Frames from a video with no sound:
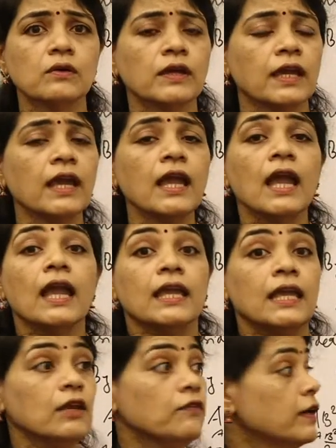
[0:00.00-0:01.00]
Okay,
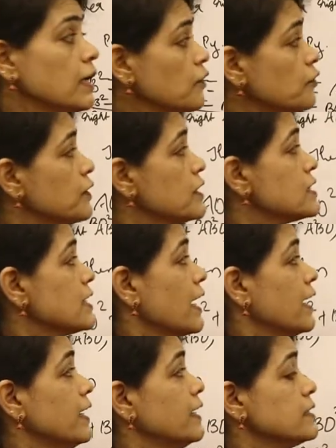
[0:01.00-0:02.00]
even if the
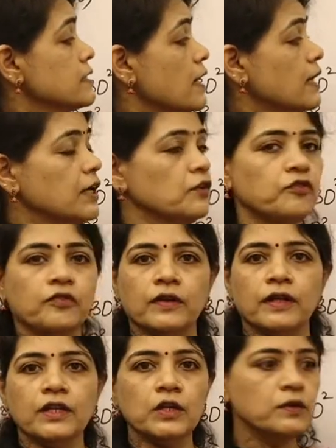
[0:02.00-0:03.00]
sides are
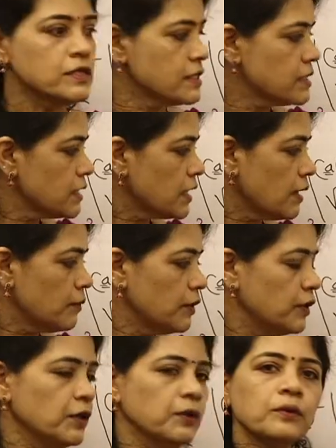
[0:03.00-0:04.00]
different, you just
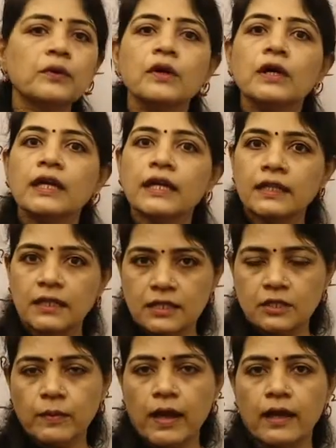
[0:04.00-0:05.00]
continue in
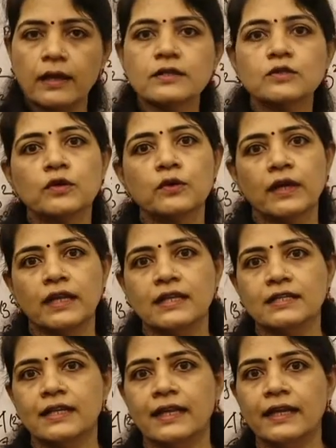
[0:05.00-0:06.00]
this manner, so you can
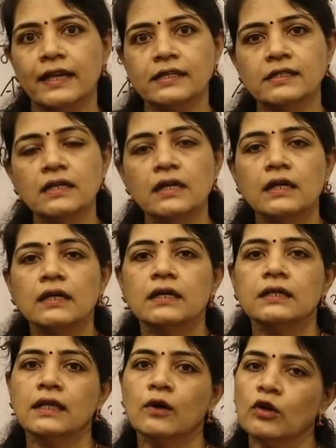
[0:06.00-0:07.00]
easily get
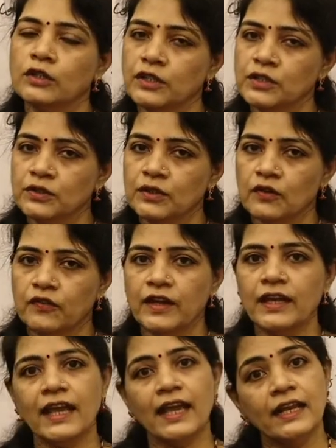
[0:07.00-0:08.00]
the altitude of
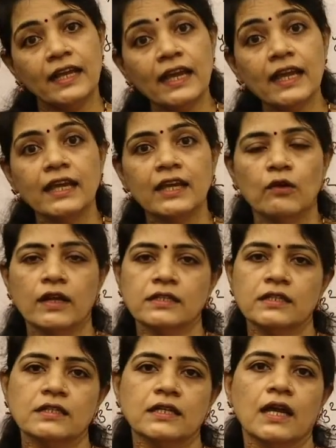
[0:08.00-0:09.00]
any
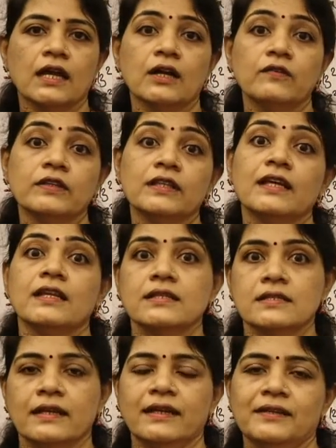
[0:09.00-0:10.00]
equilateral triangle with any
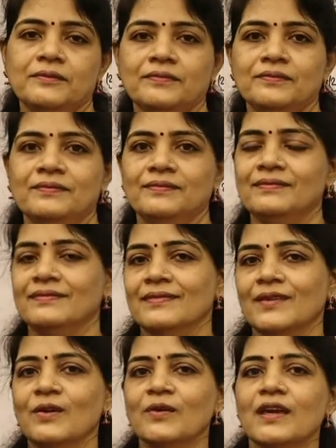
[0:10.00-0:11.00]
side.
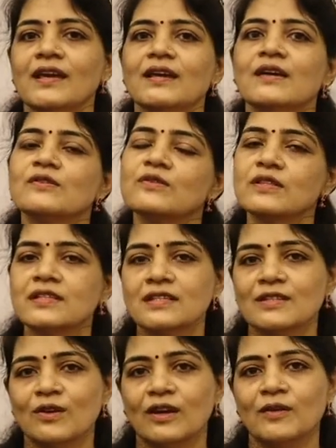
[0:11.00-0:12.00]
Okay, so this
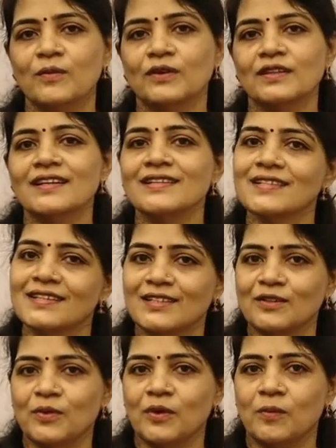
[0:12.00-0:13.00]
is all about the sixth
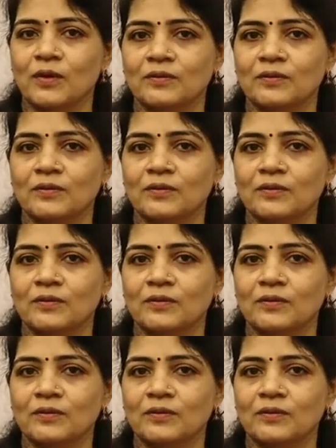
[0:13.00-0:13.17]
problem.